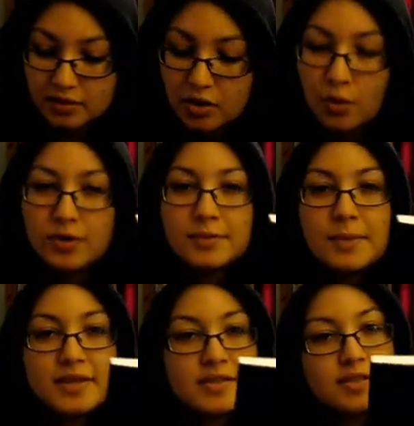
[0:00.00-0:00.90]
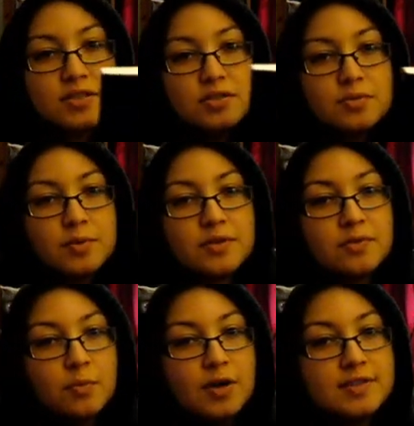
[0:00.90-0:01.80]
coded message with
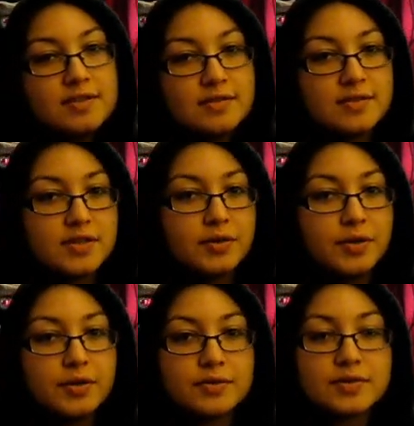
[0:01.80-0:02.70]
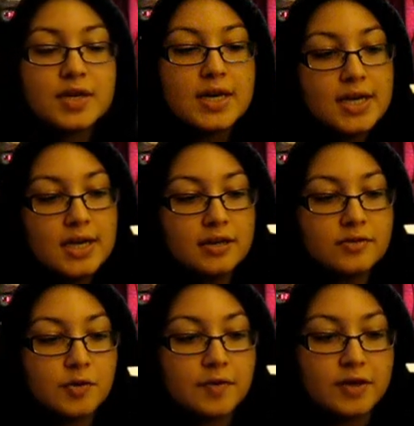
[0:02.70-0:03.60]
1s and 0s. And it's
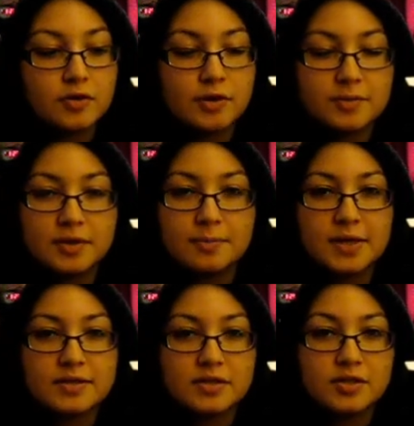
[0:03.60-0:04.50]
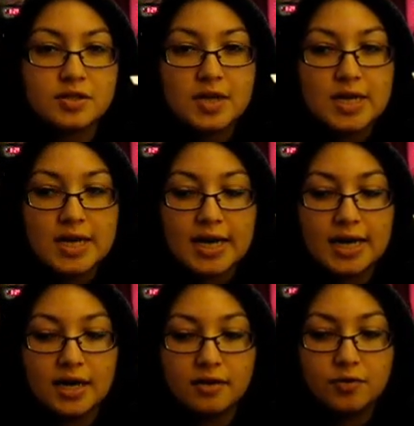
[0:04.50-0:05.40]
sort of like a cryptic message,
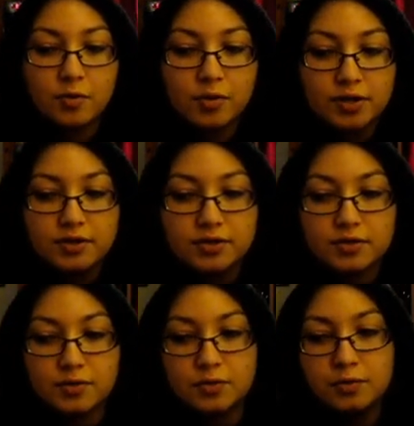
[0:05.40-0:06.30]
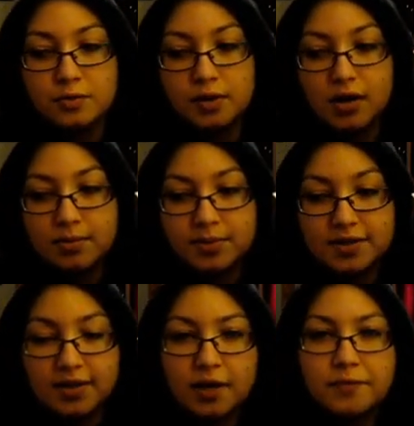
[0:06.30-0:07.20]
and they're working to
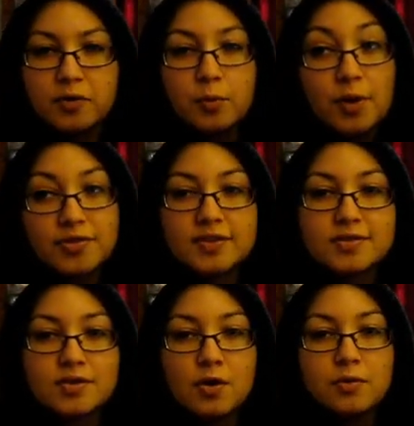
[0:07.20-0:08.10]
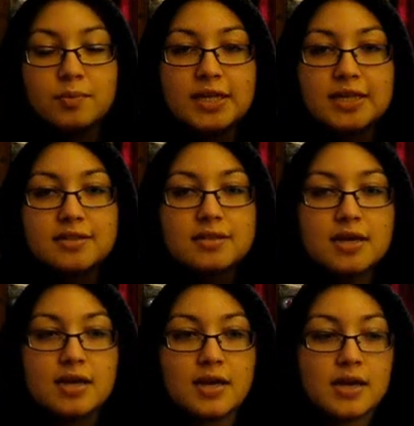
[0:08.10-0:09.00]
decipher what this code means.
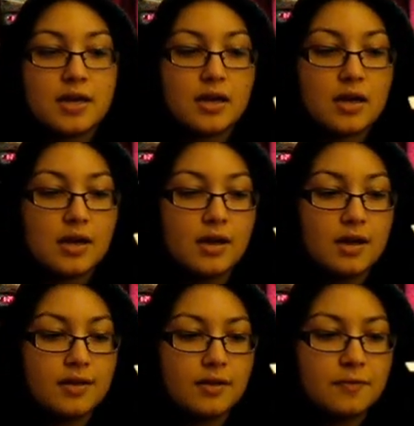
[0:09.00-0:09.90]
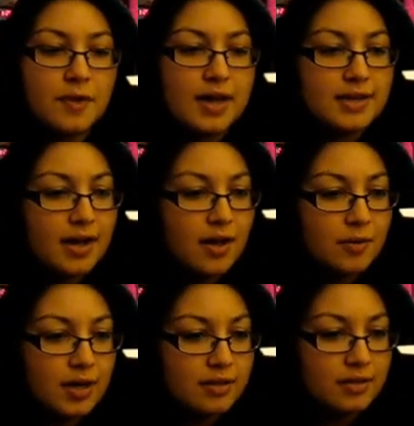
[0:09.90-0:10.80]
And they find
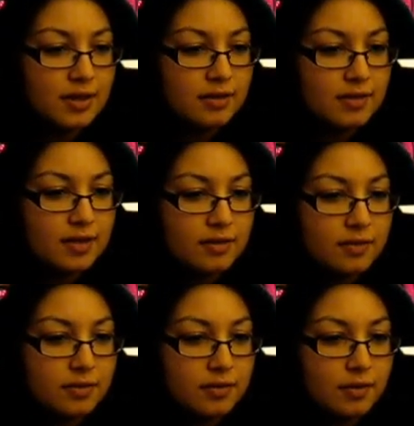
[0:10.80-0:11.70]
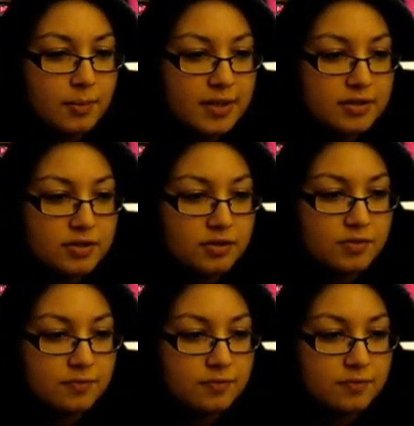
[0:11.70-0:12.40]
out, I think, that the message is